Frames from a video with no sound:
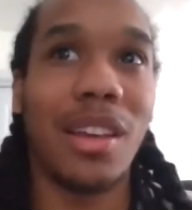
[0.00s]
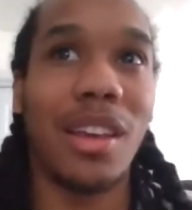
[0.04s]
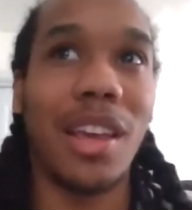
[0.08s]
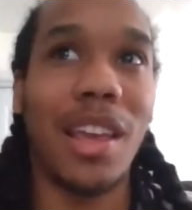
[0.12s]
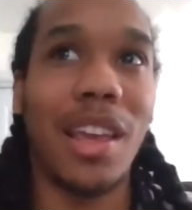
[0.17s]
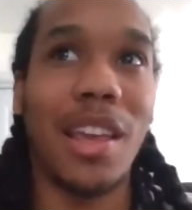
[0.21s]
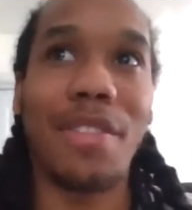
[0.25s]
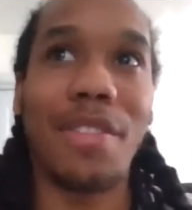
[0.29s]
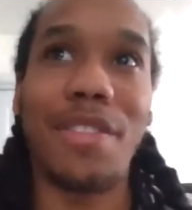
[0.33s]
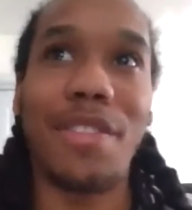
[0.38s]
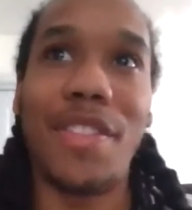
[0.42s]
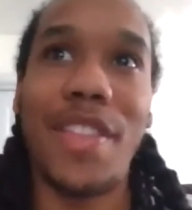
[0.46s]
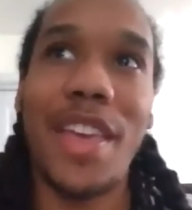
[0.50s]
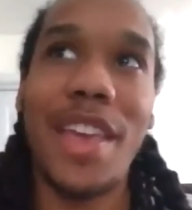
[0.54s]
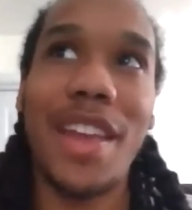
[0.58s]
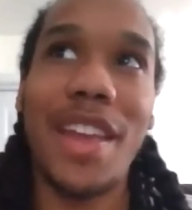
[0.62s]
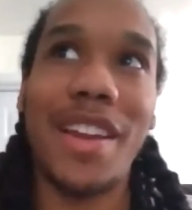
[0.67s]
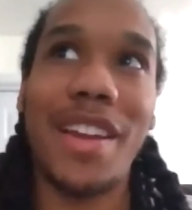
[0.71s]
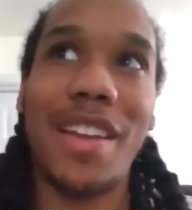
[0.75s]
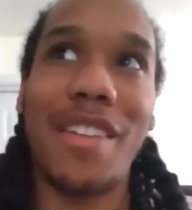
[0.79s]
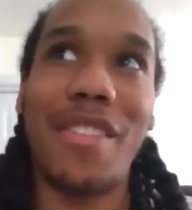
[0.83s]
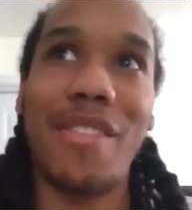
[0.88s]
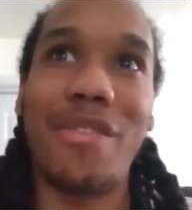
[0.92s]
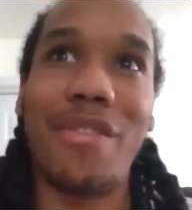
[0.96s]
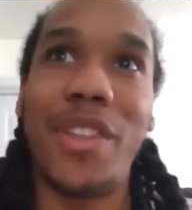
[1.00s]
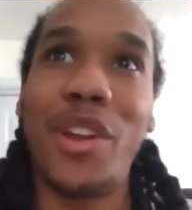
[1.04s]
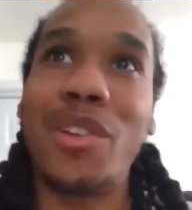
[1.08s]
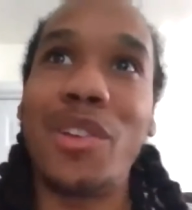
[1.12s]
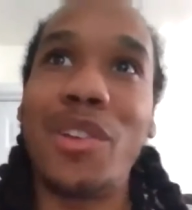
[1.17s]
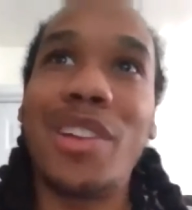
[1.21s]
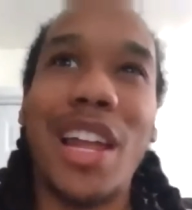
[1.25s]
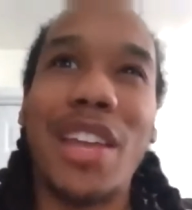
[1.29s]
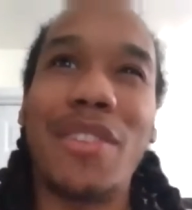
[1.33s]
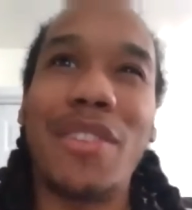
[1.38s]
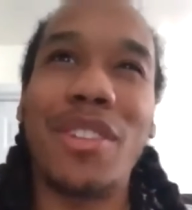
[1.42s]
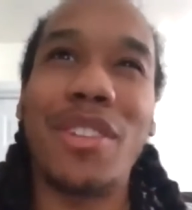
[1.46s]
and they're
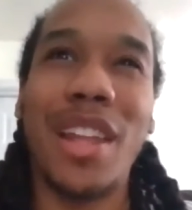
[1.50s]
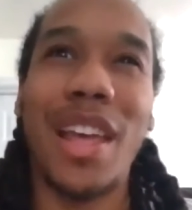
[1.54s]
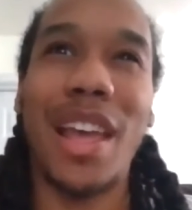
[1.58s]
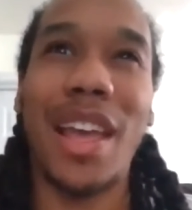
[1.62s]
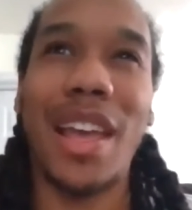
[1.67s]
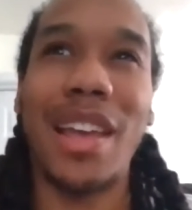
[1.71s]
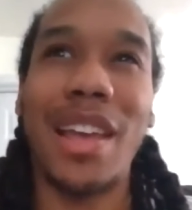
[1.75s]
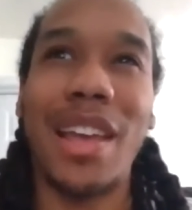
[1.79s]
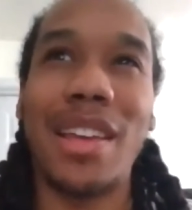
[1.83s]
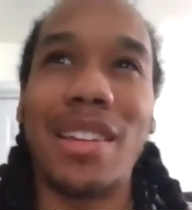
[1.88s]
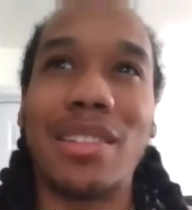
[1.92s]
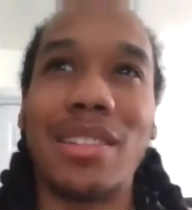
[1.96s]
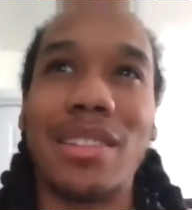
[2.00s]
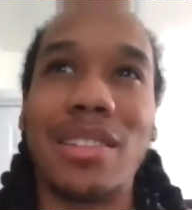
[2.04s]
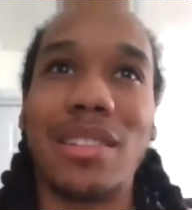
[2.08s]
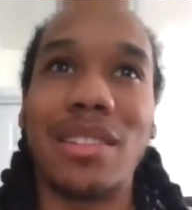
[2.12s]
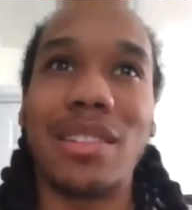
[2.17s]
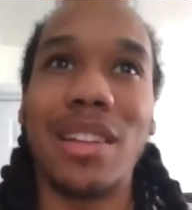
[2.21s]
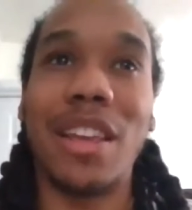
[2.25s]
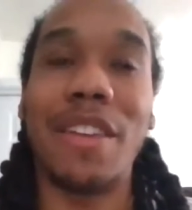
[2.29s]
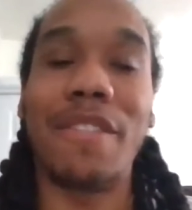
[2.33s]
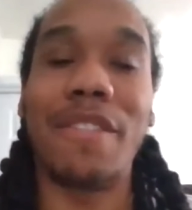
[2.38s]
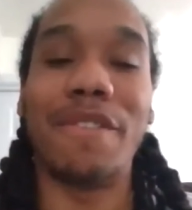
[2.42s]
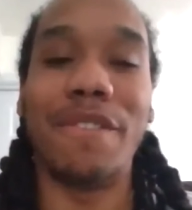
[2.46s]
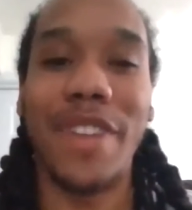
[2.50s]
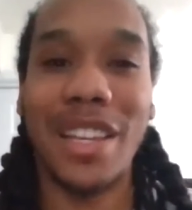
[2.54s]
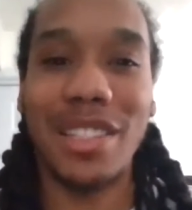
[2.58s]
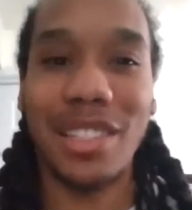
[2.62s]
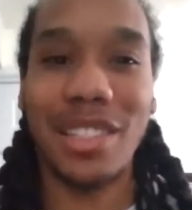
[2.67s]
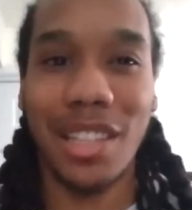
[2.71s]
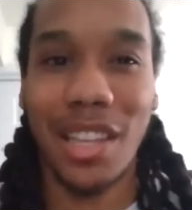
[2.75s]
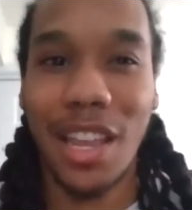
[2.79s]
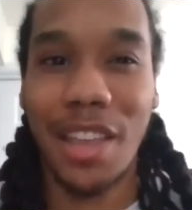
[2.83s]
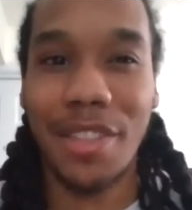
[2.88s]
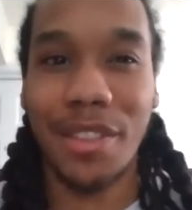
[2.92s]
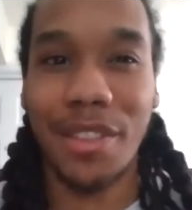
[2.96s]
not even as
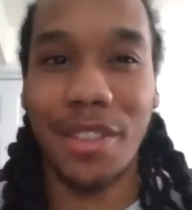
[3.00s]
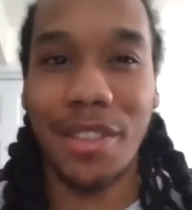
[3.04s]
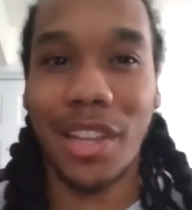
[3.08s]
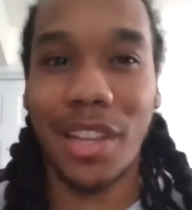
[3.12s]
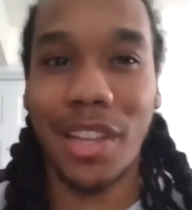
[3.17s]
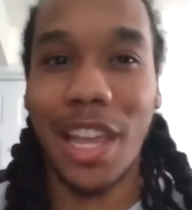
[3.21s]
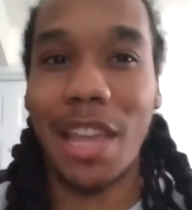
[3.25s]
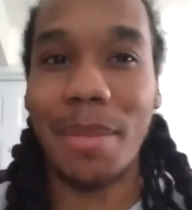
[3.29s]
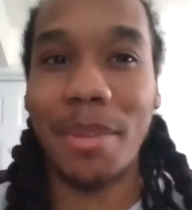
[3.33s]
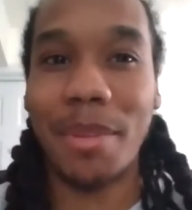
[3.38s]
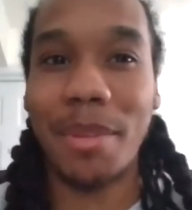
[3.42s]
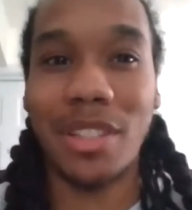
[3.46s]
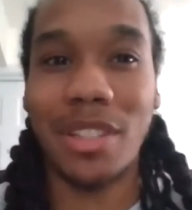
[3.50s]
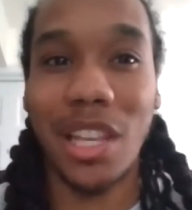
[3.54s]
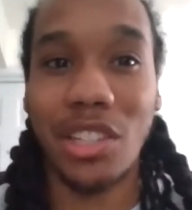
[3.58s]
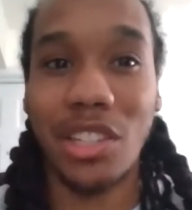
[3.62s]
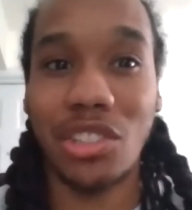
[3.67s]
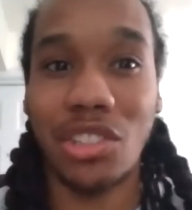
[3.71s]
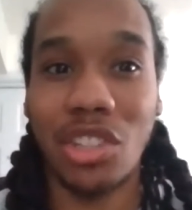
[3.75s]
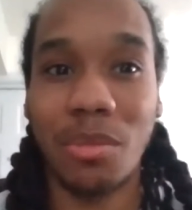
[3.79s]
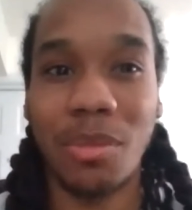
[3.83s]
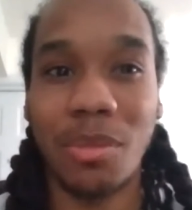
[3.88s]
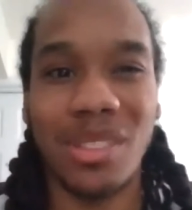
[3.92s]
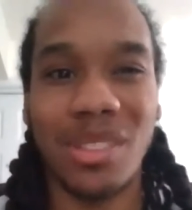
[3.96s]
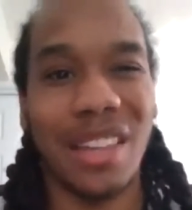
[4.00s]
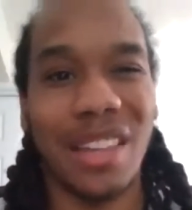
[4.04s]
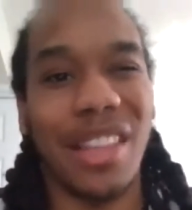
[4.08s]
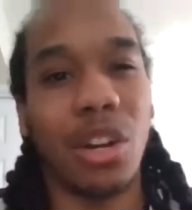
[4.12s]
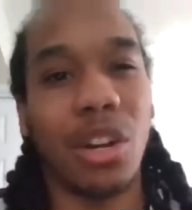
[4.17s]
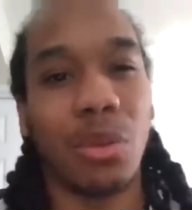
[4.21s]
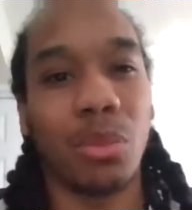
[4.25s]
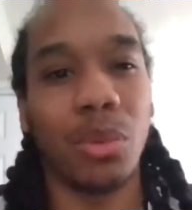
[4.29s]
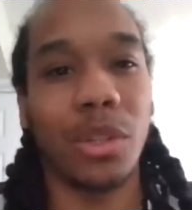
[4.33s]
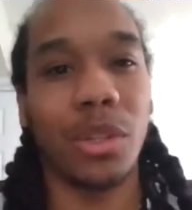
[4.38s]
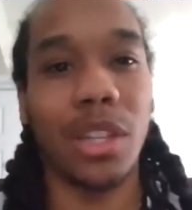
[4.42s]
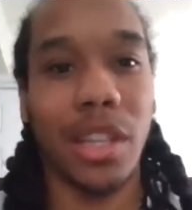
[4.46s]
invested in their game as they should. It's like they
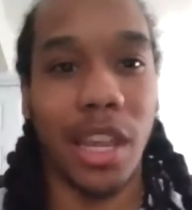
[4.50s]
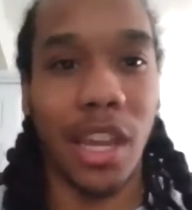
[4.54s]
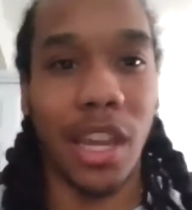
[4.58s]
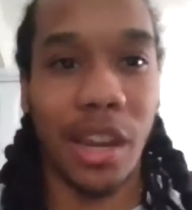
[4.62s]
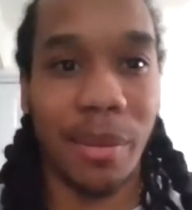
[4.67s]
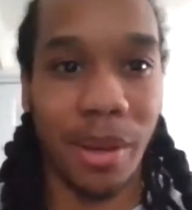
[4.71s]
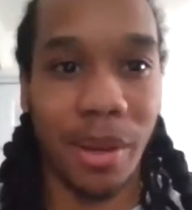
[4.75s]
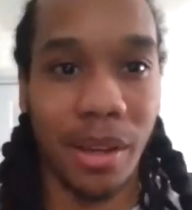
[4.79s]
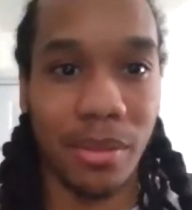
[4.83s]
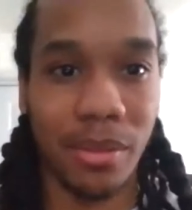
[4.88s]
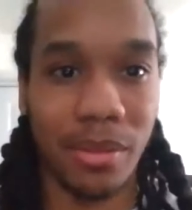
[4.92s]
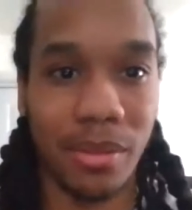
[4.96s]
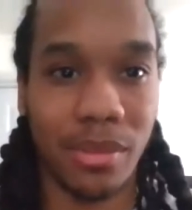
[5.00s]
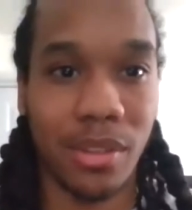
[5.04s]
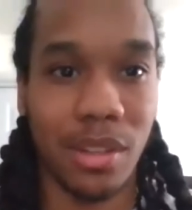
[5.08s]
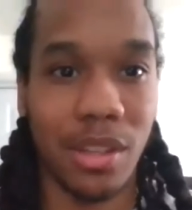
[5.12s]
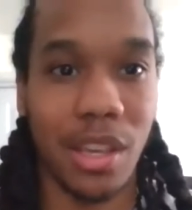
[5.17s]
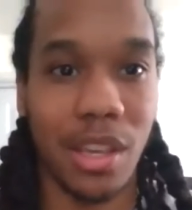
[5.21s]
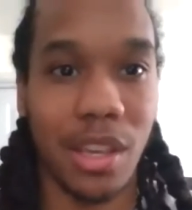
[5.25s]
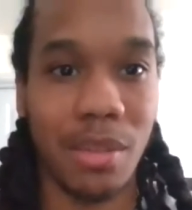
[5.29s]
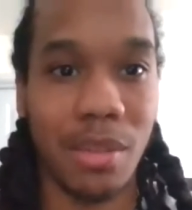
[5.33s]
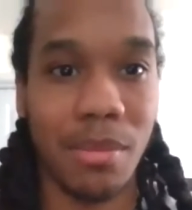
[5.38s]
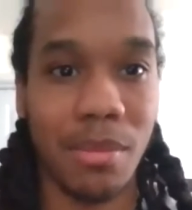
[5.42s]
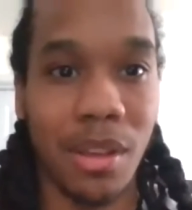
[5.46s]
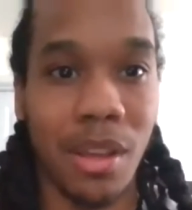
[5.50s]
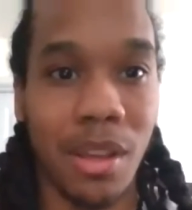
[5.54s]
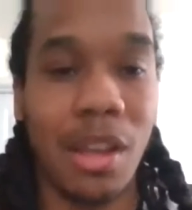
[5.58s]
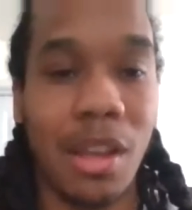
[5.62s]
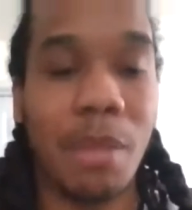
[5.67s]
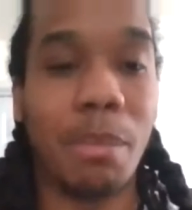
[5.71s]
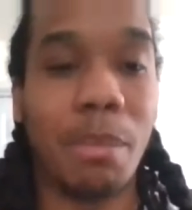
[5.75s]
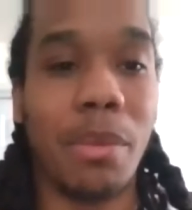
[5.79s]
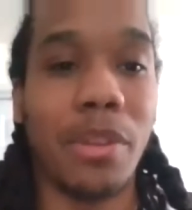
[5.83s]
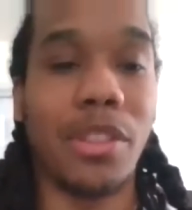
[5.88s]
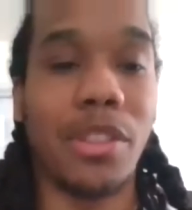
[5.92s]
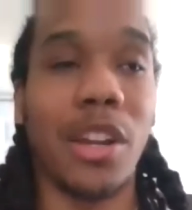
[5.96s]
don't really care about the game,
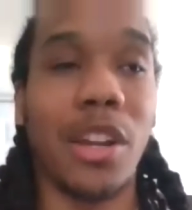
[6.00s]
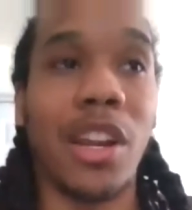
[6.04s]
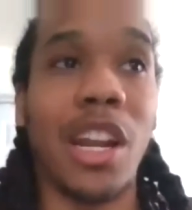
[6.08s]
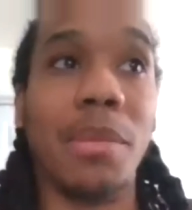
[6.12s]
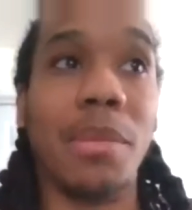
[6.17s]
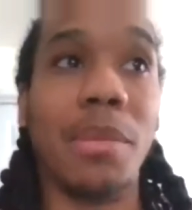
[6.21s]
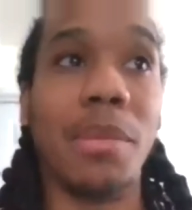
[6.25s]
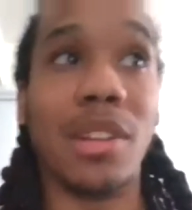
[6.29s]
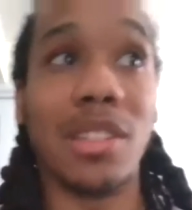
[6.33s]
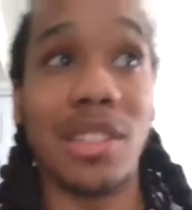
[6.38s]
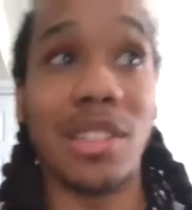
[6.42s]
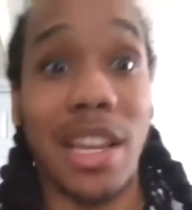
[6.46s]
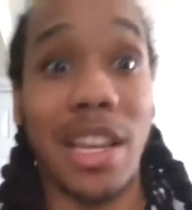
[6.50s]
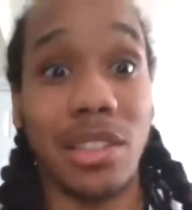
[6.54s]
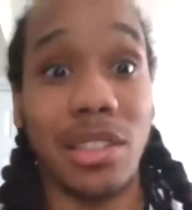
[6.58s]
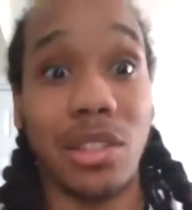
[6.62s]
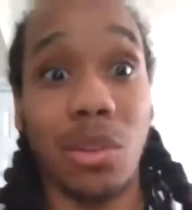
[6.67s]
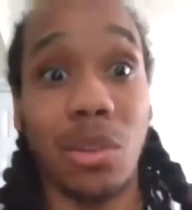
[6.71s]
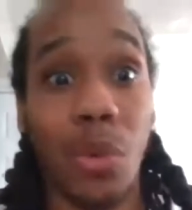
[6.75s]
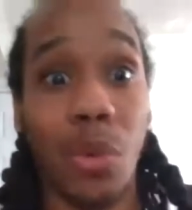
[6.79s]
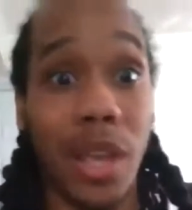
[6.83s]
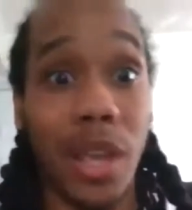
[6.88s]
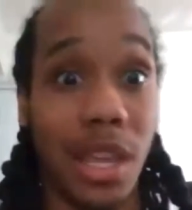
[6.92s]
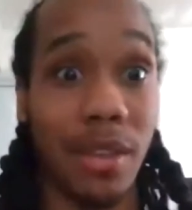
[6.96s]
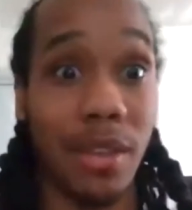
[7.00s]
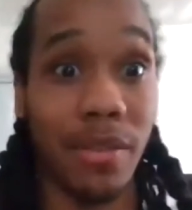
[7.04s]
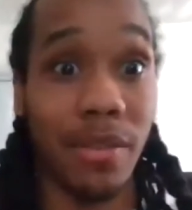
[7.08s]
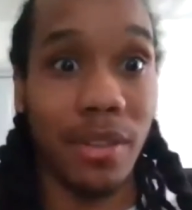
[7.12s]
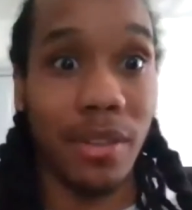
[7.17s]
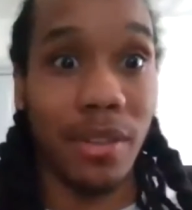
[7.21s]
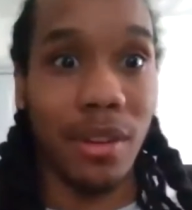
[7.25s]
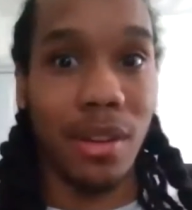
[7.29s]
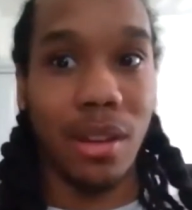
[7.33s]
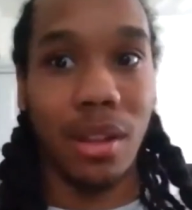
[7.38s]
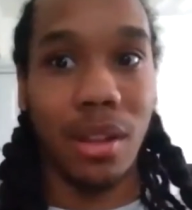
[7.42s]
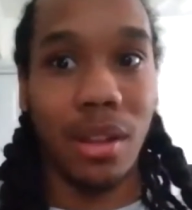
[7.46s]
but they're in it because that's the wave.
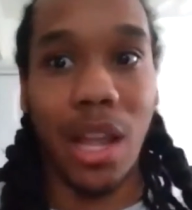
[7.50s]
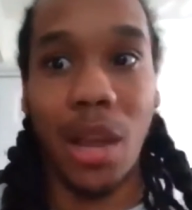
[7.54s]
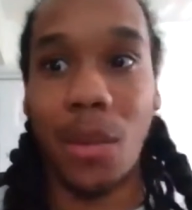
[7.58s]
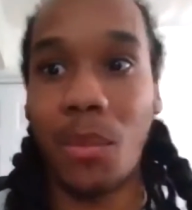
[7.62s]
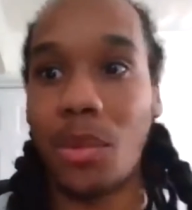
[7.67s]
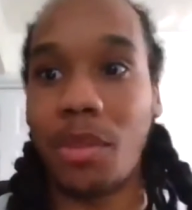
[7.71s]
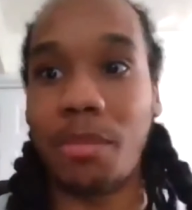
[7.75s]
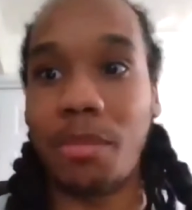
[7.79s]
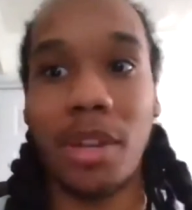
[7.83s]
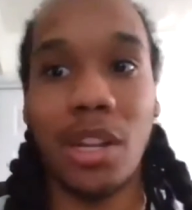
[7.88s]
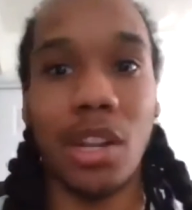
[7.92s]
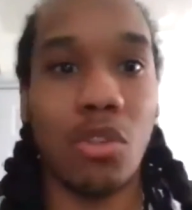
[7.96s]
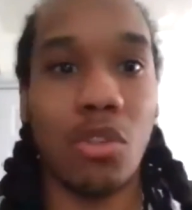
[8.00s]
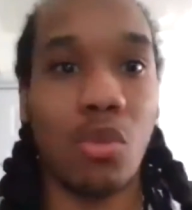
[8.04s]
Like we've been